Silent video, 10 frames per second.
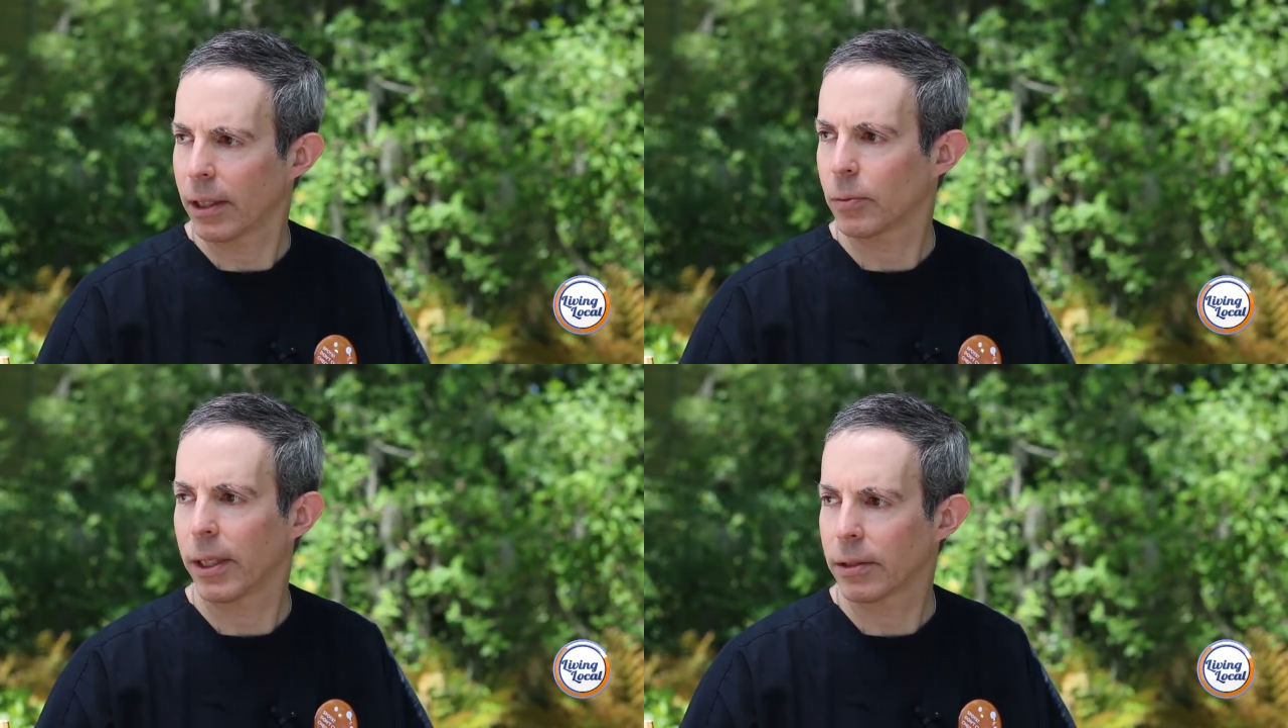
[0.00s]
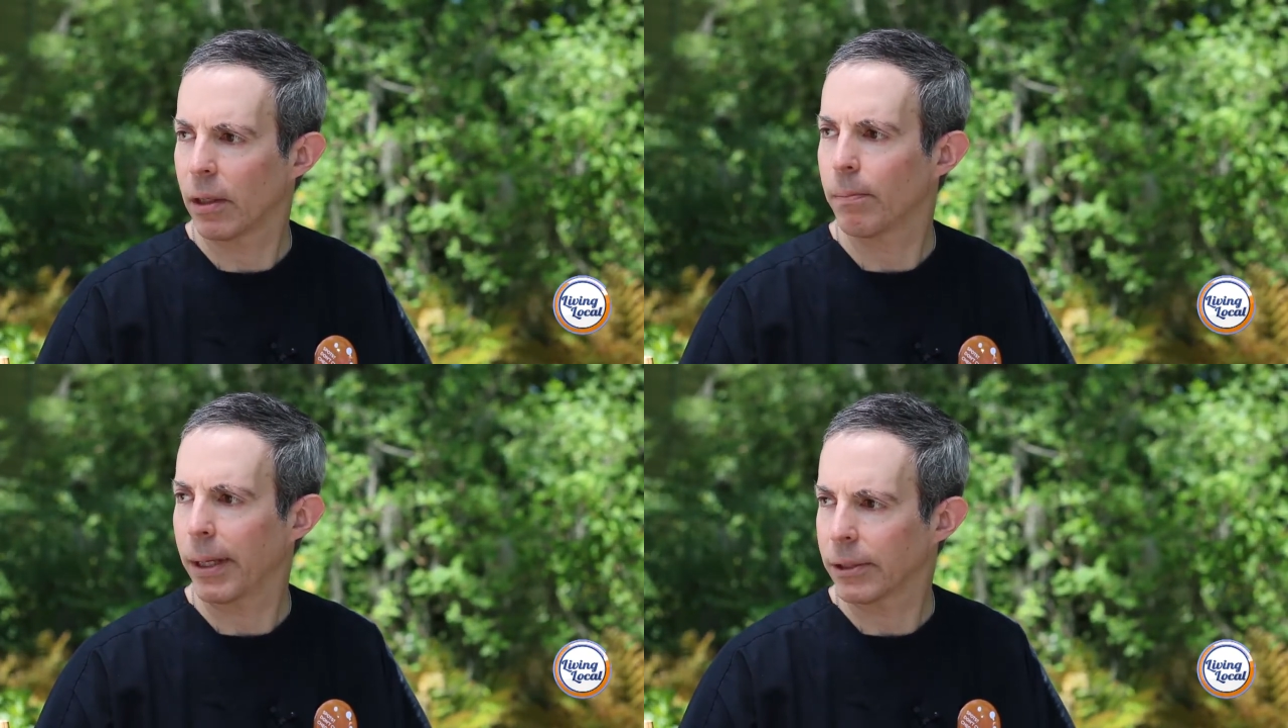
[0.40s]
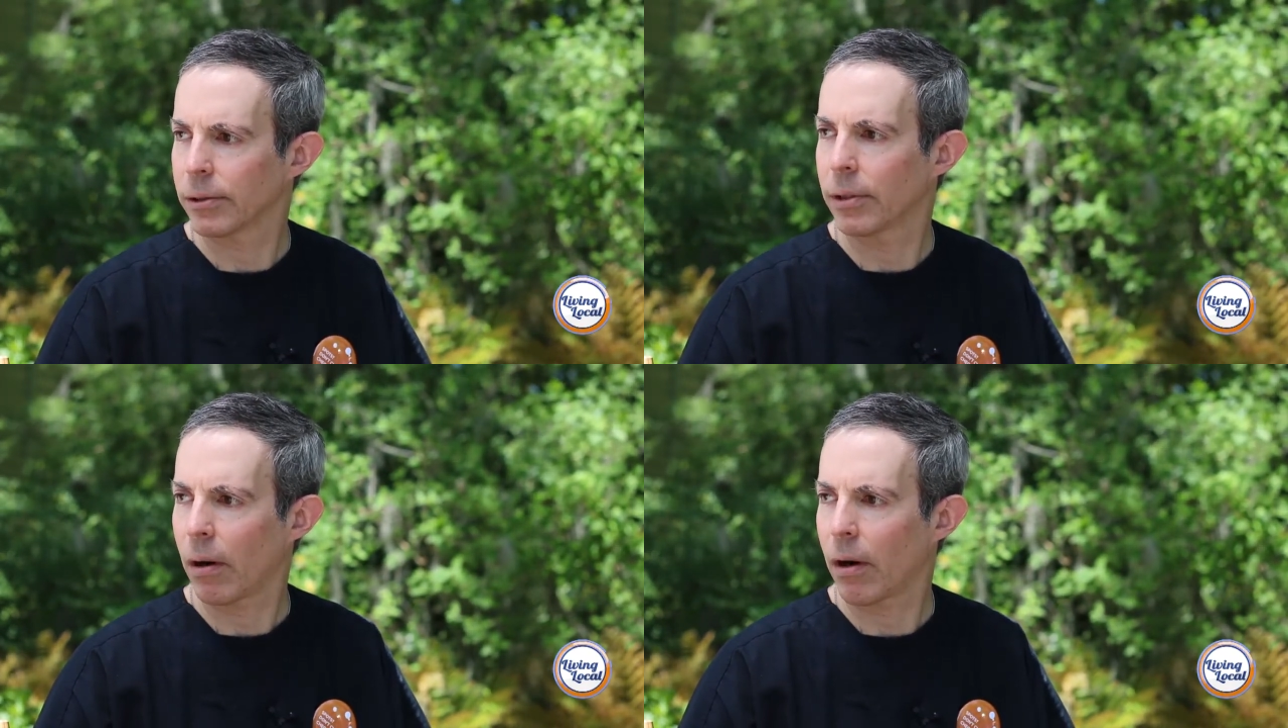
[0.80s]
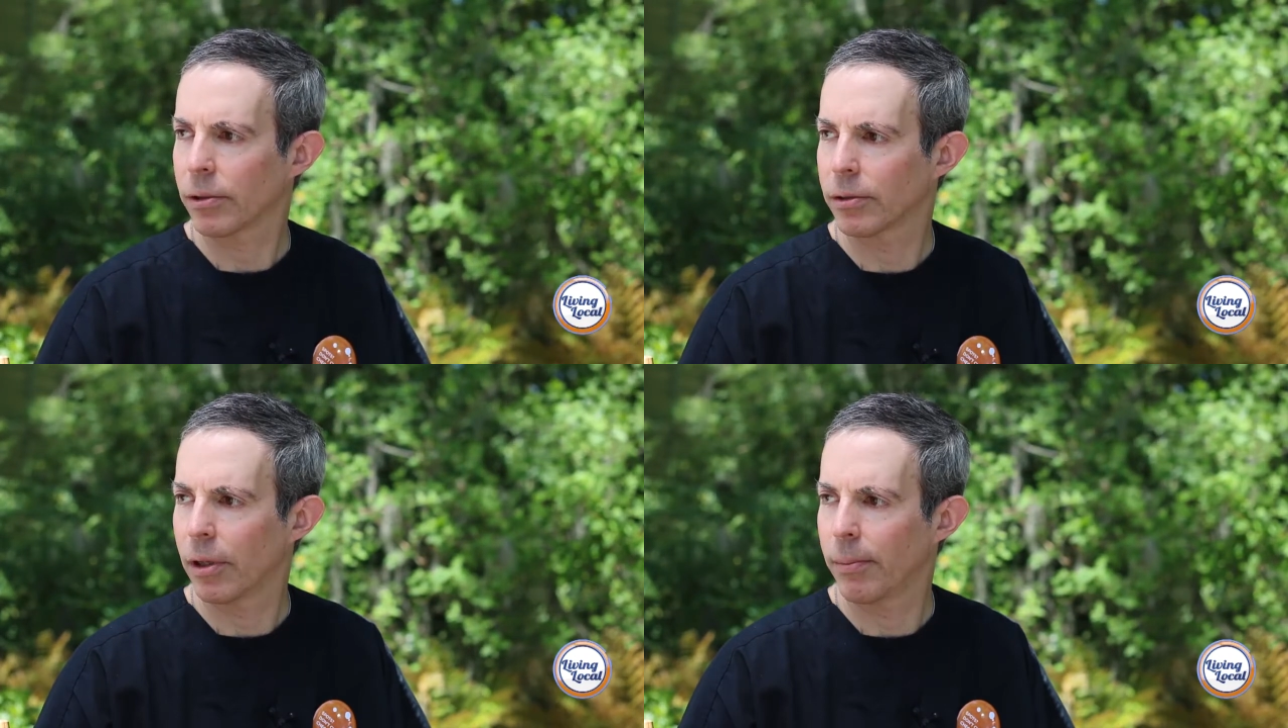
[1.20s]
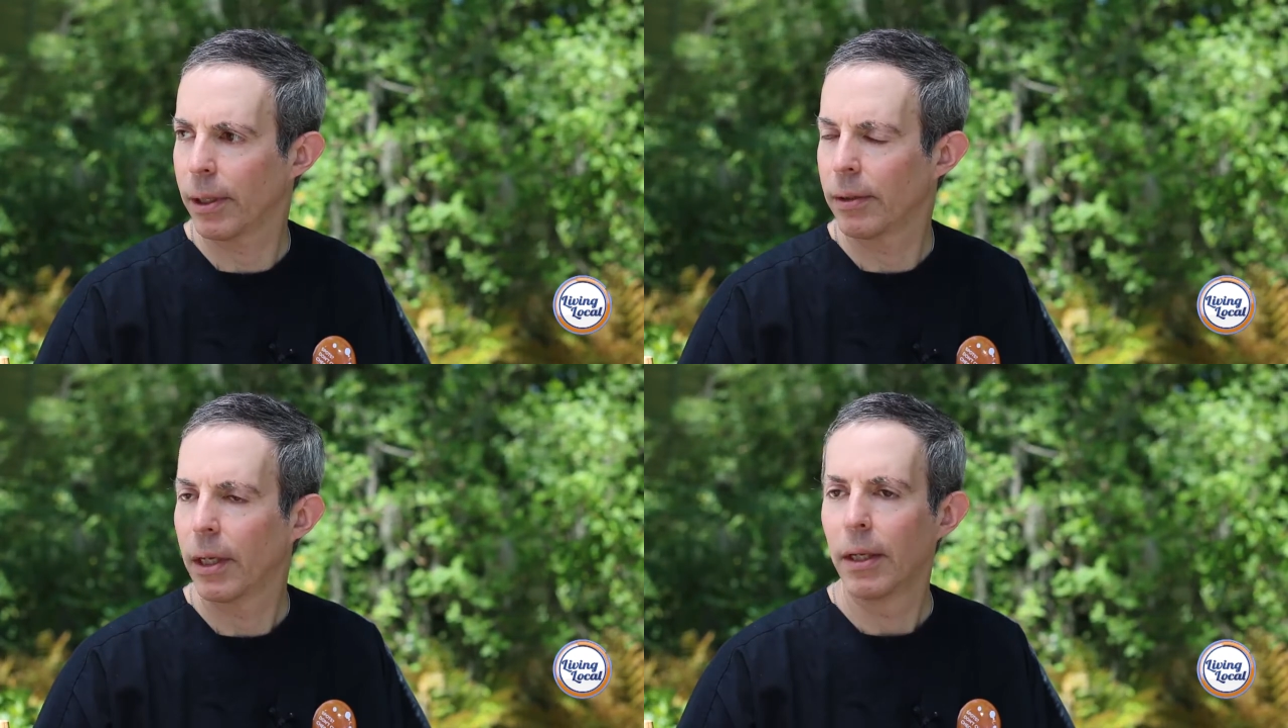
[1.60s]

That's why it's called basal cell carcinoma.